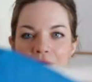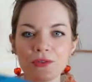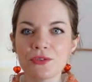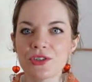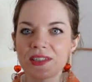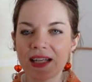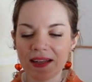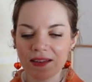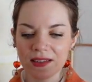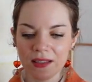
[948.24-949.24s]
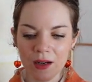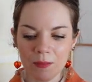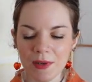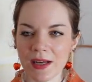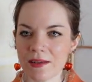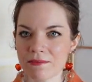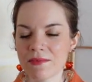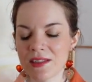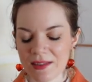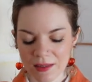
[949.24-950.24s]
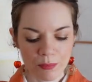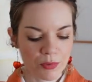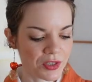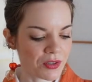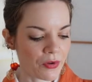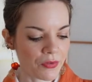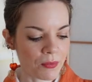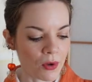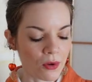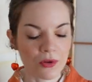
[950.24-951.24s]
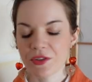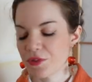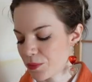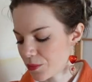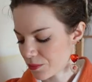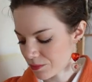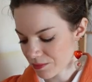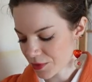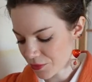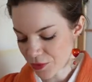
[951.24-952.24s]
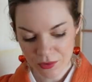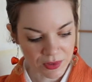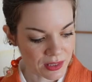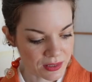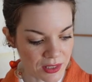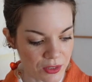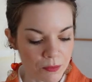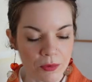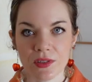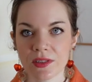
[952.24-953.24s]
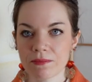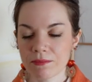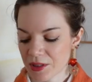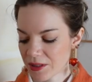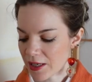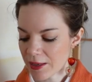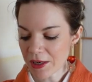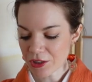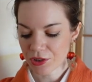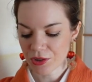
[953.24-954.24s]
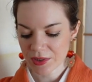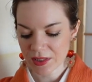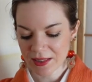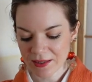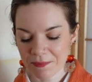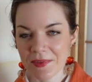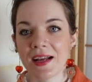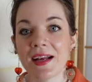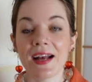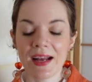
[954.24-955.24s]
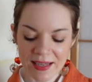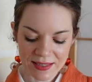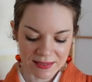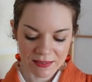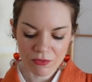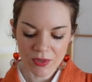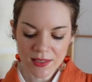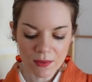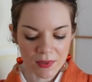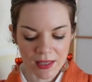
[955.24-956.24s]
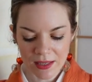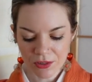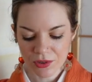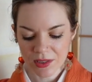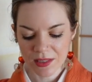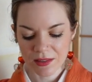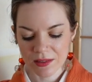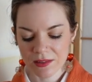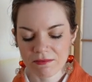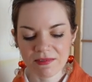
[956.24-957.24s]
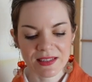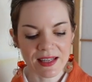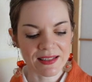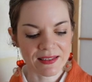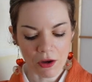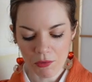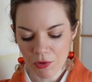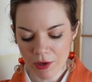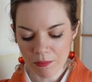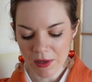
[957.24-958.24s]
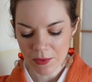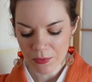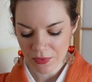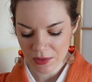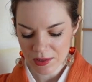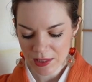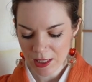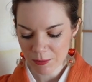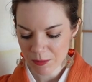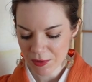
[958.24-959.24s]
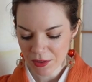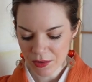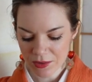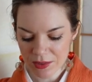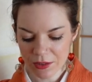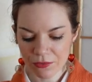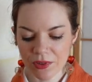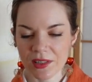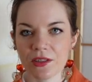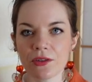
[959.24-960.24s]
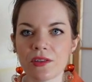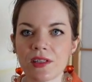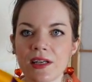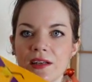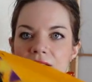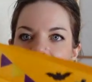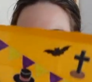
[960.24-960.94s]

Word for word: also just hang this up and put it on the wall if you if you're that kind of person, but I'm actually using them. And the reason why I actually said now I'm going to buy one this time is because I really couldn't get